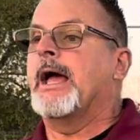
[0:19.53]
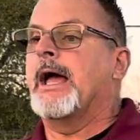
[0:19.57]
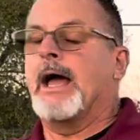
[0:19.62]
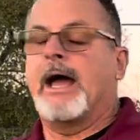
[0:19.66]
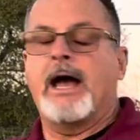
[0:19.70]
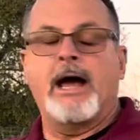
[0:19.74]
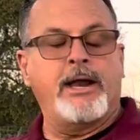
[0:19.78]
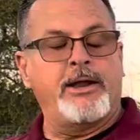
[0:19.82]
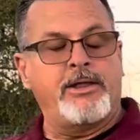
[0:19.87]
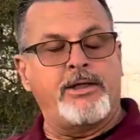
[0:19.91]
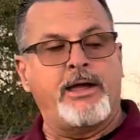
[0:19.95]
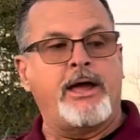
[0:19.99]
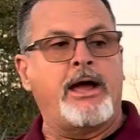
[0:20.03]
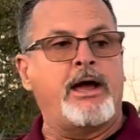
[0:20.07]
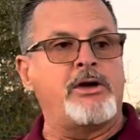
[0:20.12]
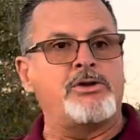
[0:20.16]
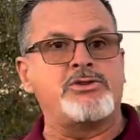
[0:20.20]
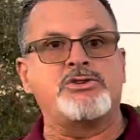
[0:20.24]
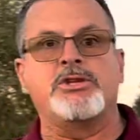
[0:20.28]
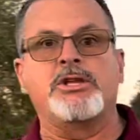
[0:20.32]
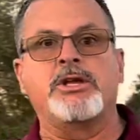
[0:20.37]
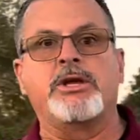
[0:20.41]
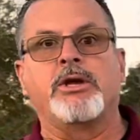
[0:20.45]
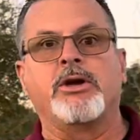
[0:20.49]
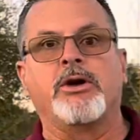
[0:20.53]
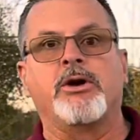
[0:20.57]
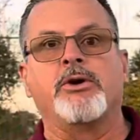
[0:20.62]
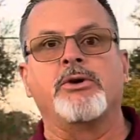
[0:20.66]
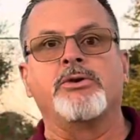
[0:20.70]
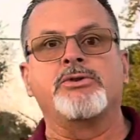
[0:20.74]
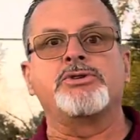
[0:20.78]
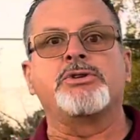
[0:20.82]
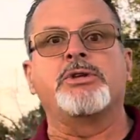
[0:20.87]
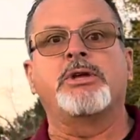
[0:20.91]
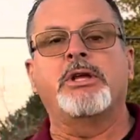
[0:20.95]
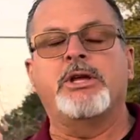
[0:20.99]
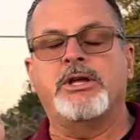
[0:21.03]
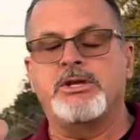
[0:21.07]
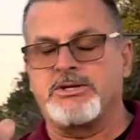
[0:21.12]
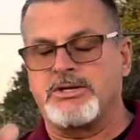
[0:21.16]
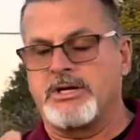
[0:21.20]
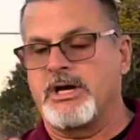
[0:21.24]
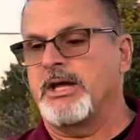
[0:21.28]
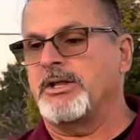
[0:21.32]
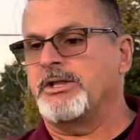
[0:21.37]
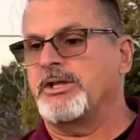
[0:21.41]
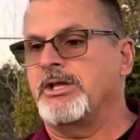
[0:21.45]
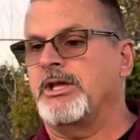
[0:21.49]
Out of the house he goes. He's
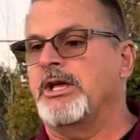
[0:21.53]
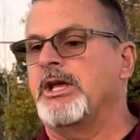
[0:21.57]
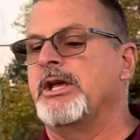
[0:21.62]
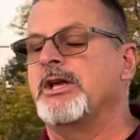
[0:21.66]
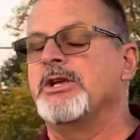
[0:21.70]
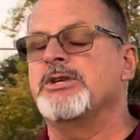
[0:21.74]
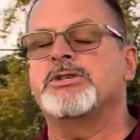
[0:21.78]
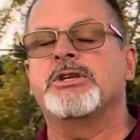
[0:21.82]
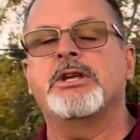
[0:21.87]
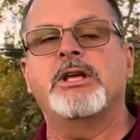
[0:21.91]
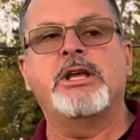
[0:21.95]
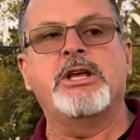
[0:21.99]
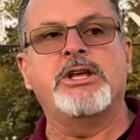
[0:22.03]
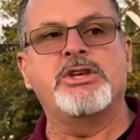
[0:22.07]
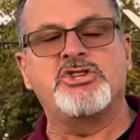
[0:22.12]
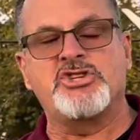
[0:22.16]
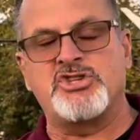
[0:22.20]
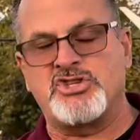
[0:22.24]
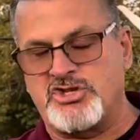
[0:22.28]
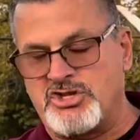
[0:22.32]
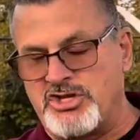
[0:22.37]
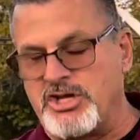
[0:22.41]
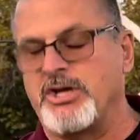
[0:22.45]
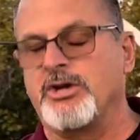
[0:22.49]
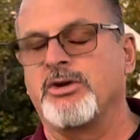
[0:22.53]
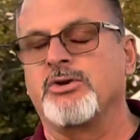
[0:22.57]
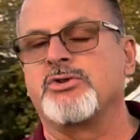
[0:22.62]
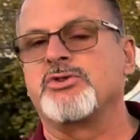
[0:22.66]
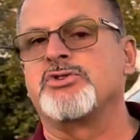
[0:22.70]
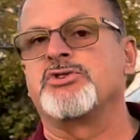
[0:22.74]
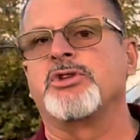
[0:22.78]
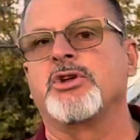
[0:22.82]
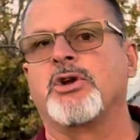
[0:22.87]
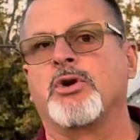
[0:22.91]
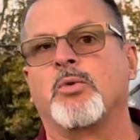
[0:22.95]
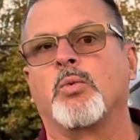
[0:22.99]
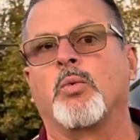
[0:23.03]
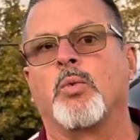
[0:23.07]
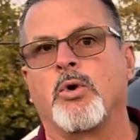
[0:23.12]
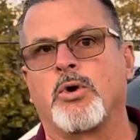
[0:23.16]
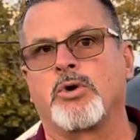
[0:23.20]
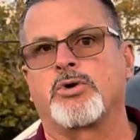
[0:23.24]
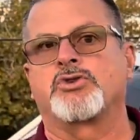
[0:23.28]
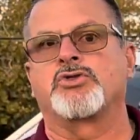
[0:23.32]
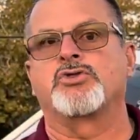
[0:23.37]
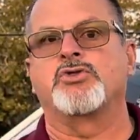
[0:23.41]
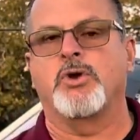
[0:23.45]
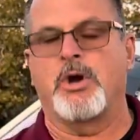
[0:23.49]
got the keys. He steals their
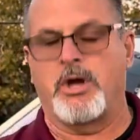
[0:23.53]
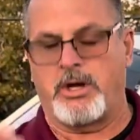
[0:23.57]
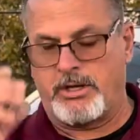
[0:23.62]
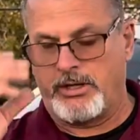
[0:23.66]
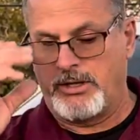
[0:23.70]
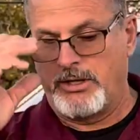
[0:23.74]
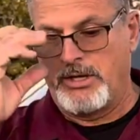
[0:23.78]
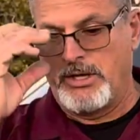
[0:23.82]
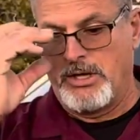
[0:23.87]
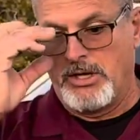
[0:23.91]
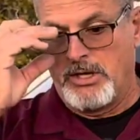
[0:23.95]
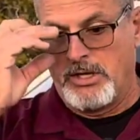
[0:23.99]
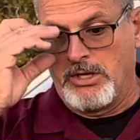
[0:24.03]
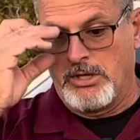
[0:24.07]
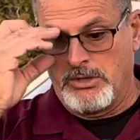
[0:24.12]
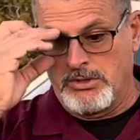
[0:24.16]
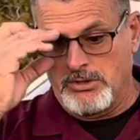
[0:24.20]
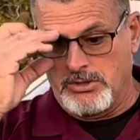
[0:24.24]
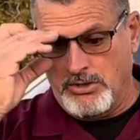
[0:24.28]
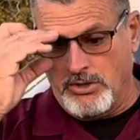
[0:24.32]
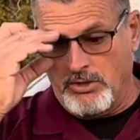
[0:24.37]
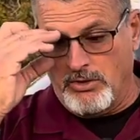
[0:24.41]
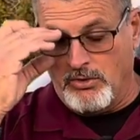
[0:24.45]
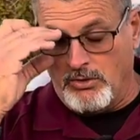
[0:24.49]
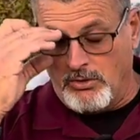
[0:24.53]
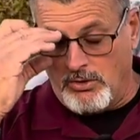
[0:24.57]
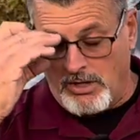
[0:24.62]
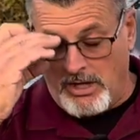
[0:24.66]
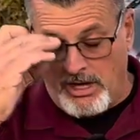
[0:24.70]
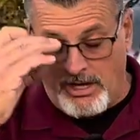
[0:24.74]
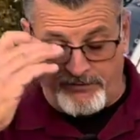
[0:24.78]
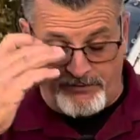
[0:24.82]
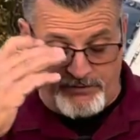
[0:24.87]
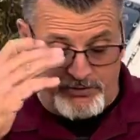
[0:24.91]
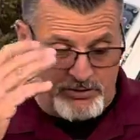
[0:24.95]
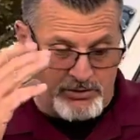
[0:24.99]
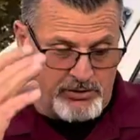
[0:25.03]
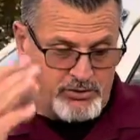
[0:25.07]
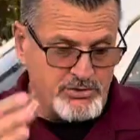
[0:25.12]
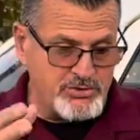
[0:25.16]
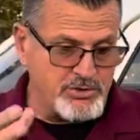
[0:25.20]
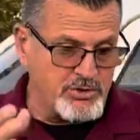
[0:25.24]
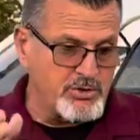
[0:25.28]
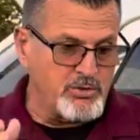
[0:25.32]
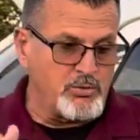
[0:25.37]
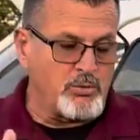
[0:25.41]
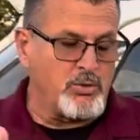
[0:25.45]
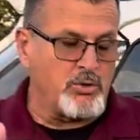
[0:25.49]
work truck. So off he goes
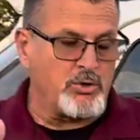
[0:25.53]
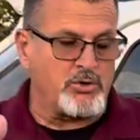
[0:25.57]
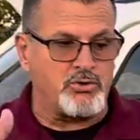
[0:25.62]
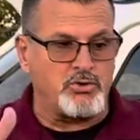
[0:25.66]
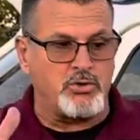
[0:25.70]
in the work